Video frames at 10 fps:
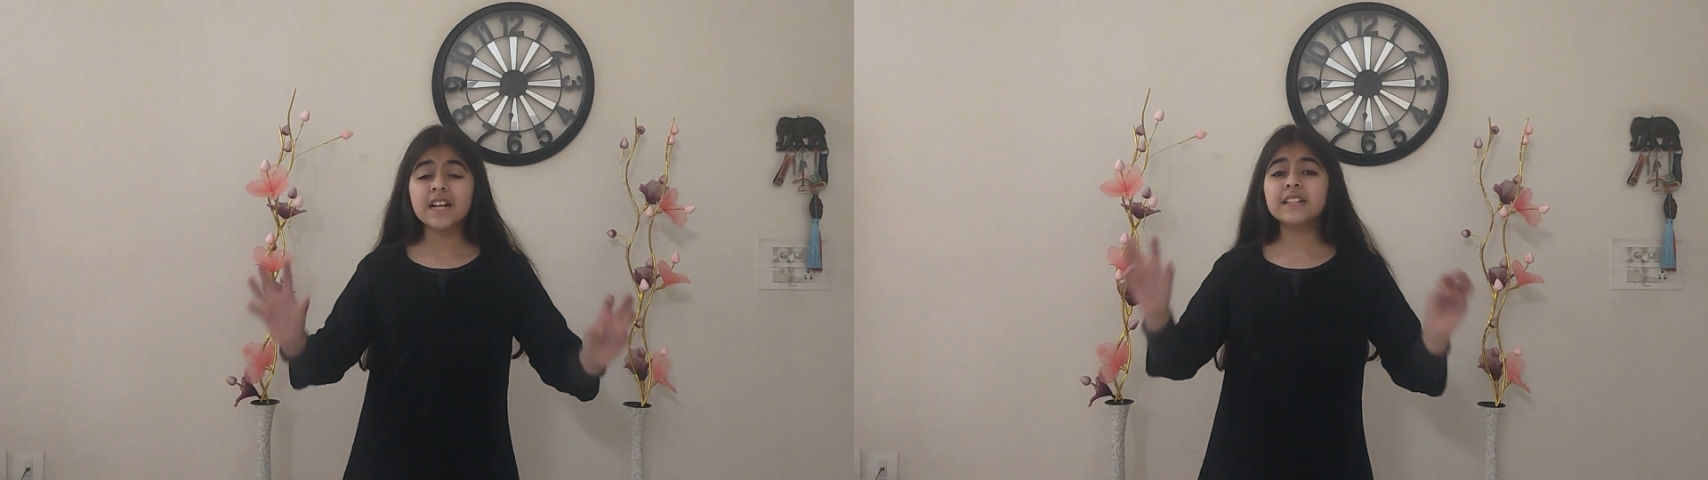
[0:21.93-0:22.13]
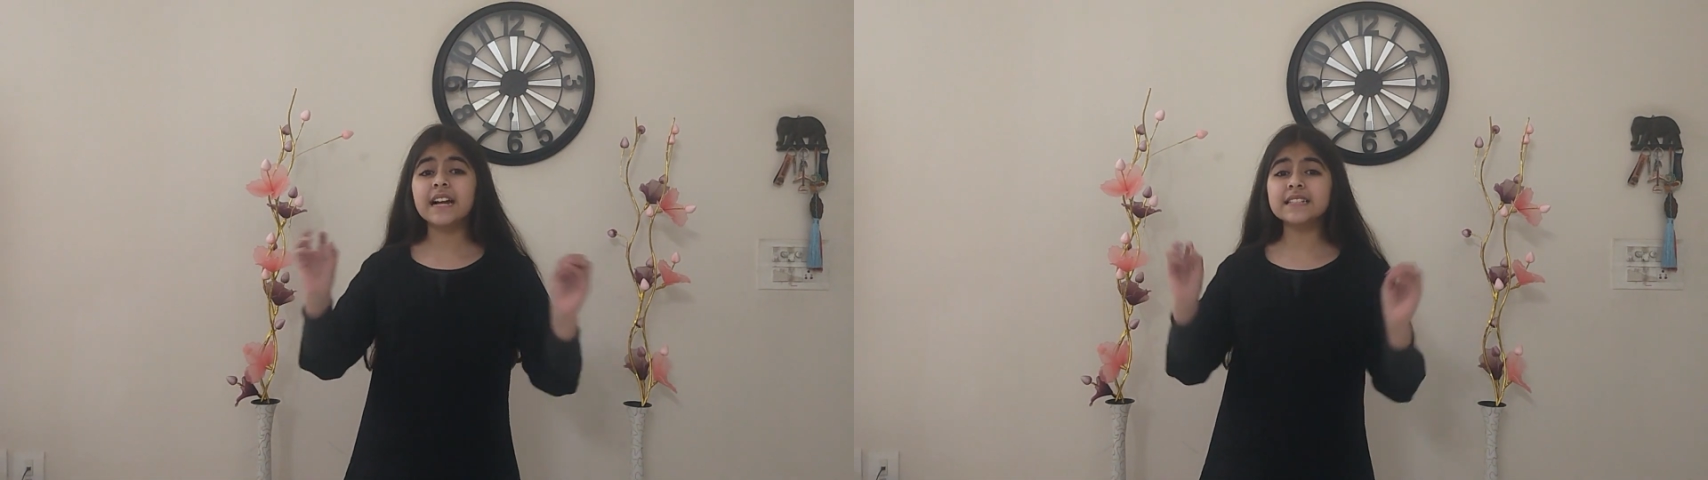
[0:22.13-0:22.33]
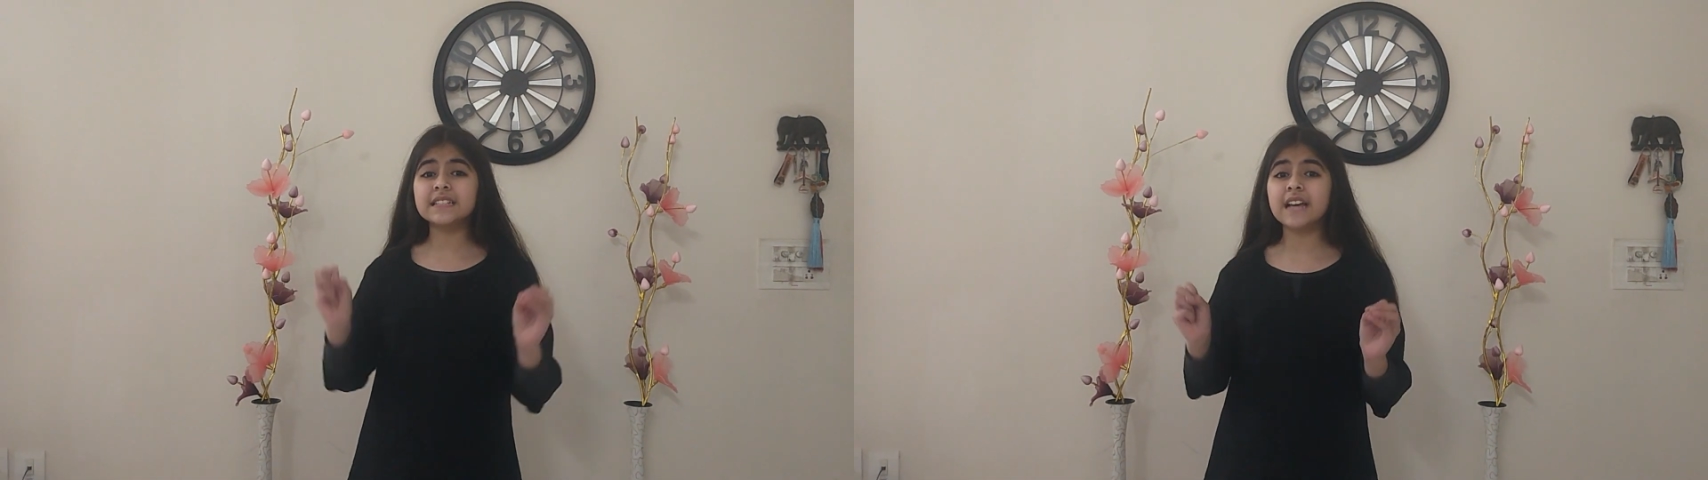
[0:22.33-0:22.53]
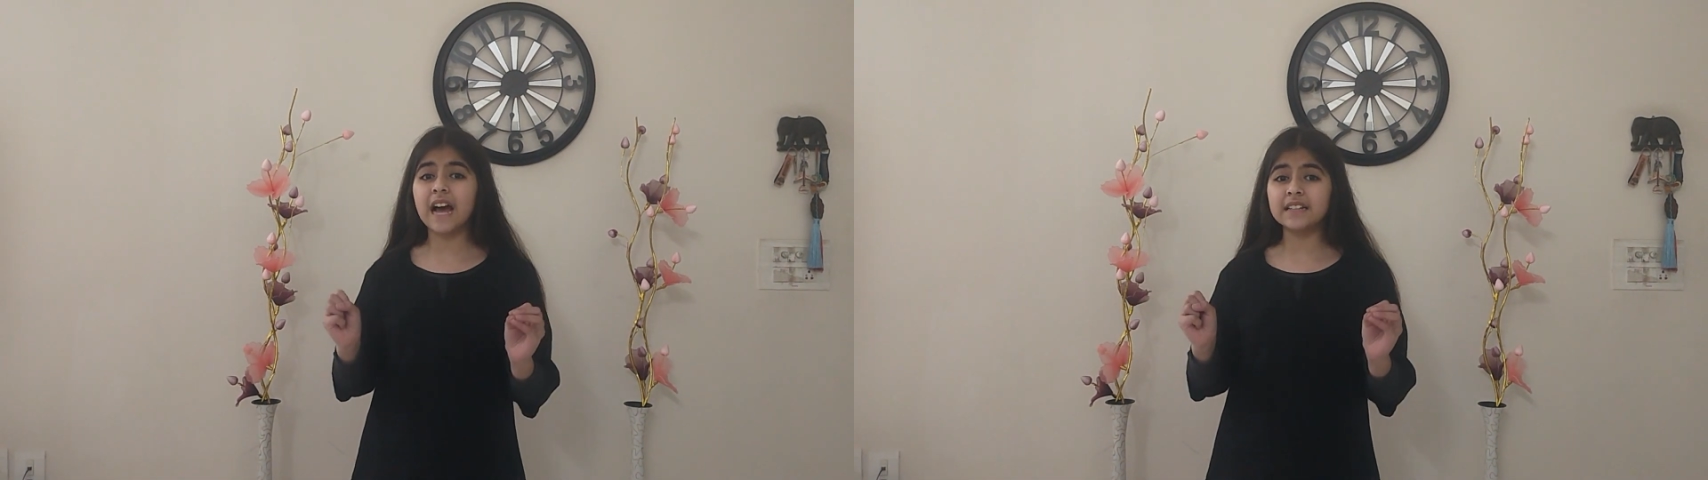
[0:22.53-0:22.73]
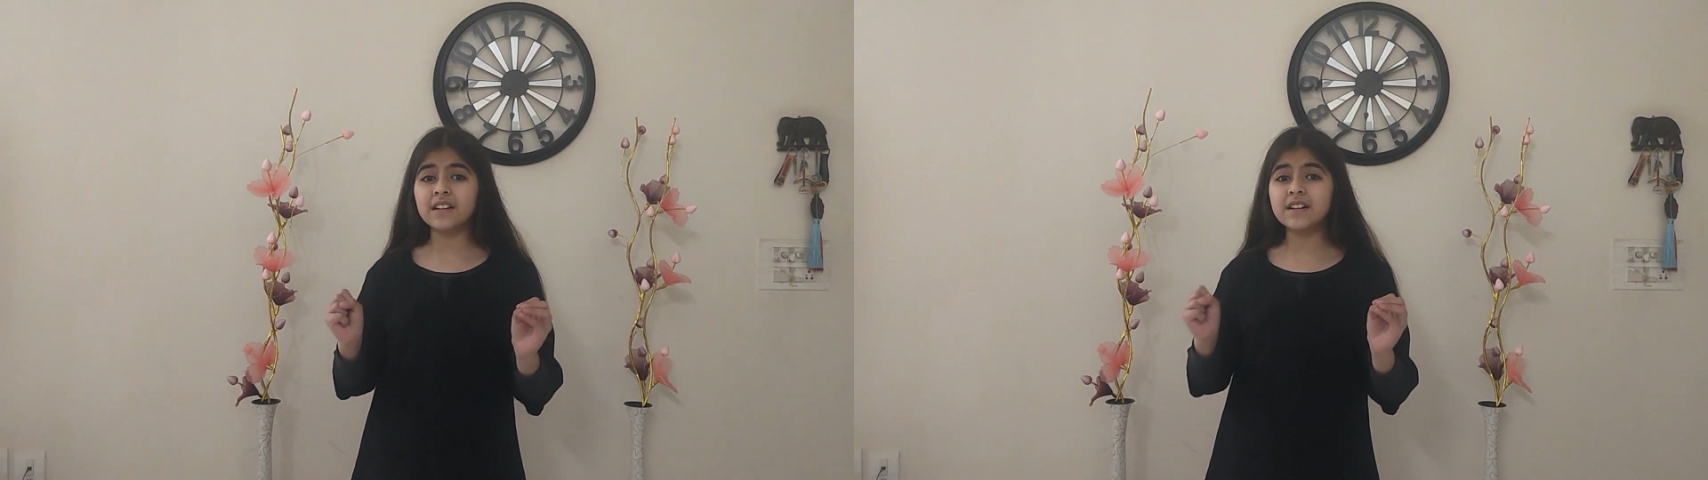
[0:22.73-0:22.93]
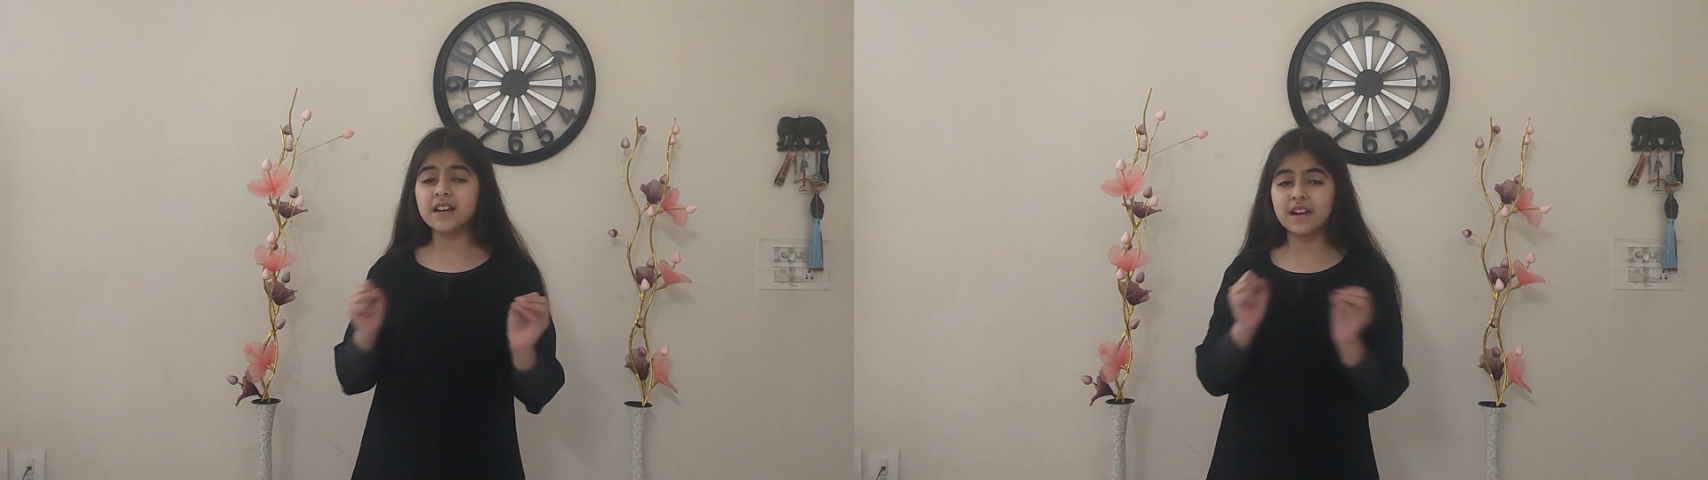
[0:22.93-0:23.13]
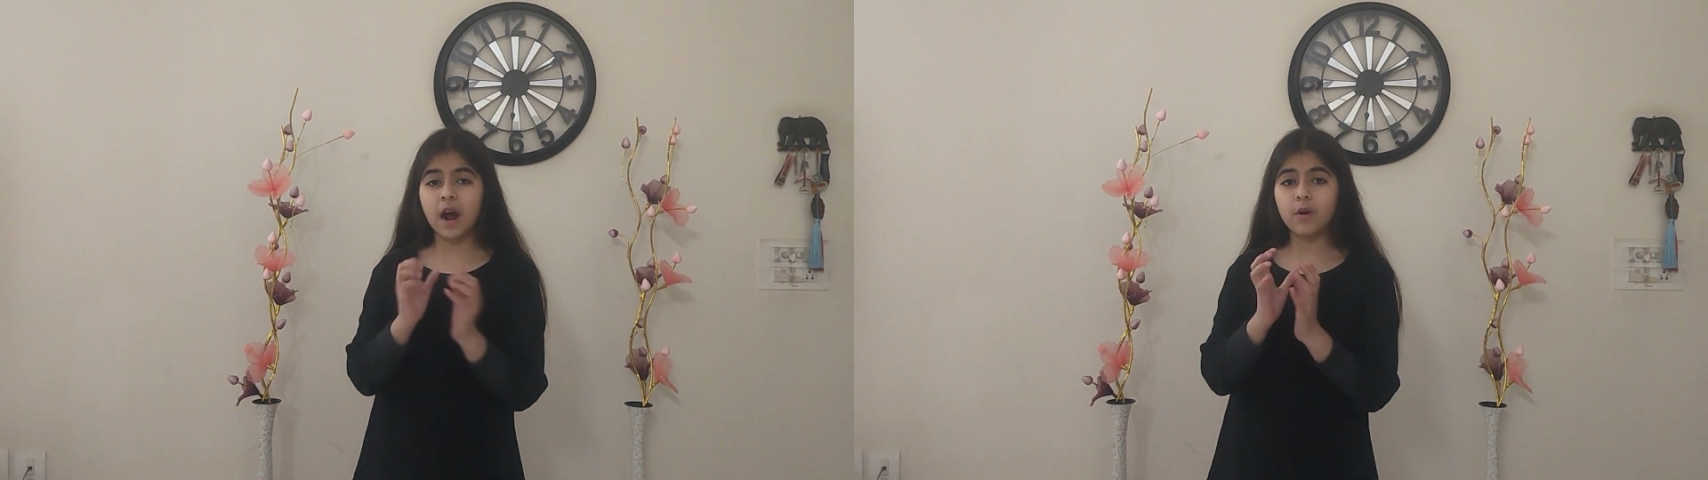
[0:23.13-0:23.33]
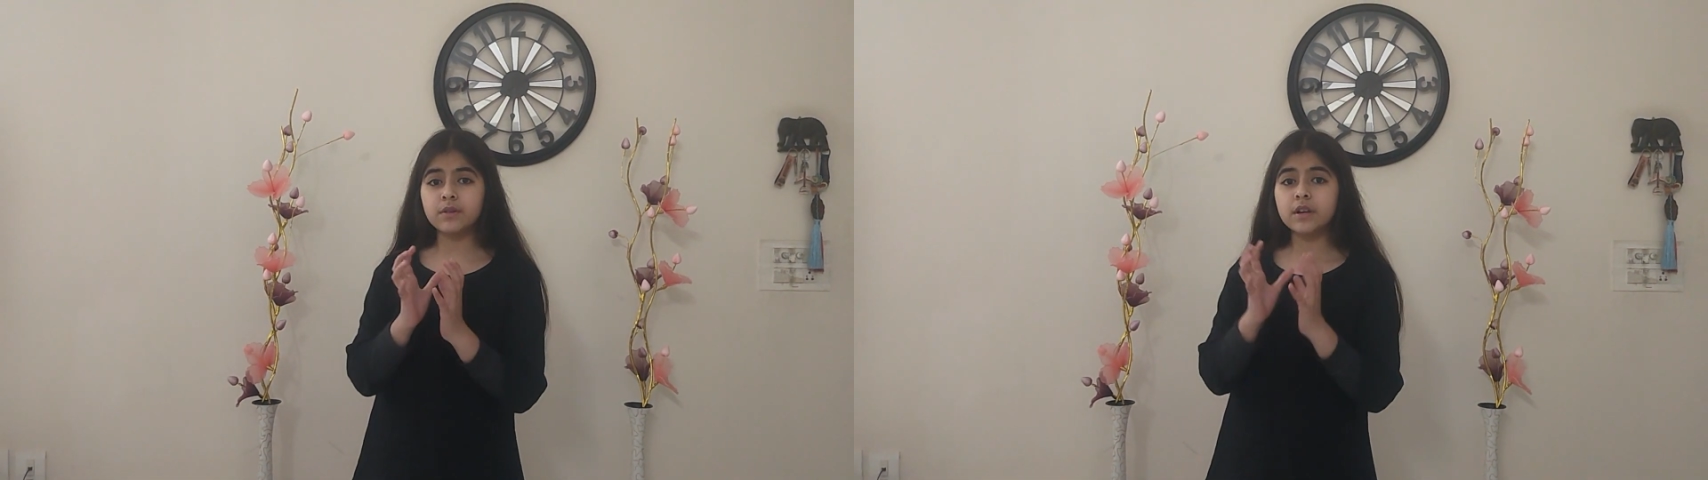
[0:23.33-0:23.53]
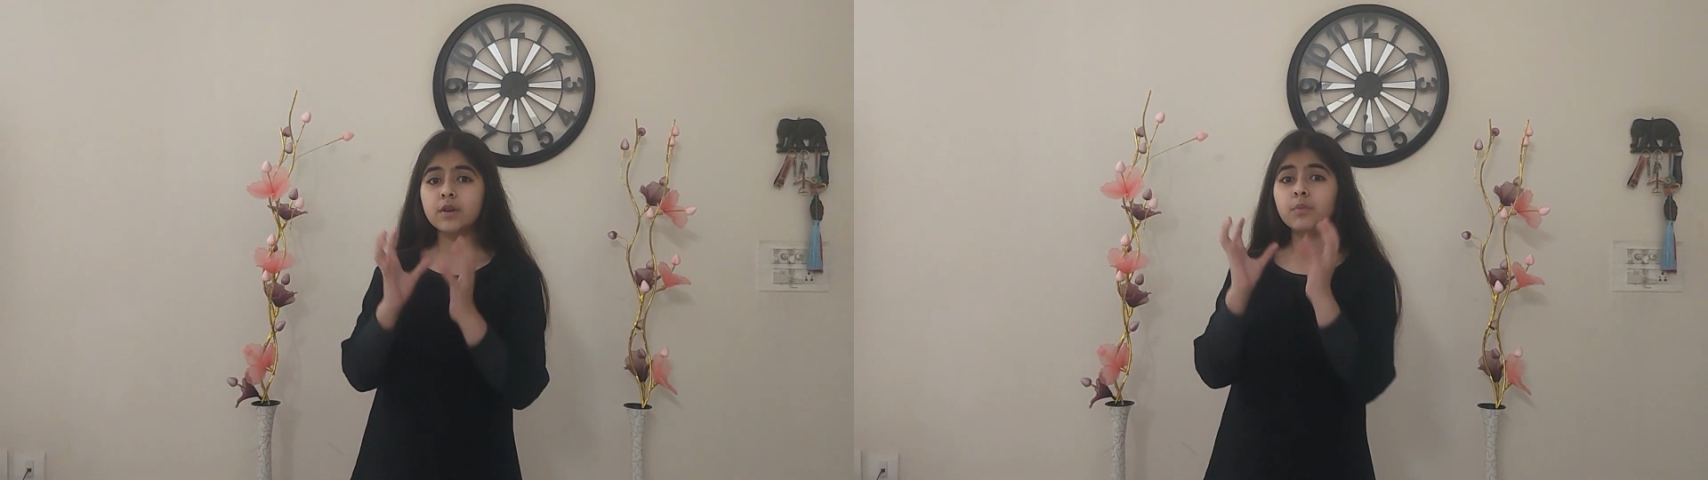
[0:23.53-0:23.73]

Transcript: gets gathered around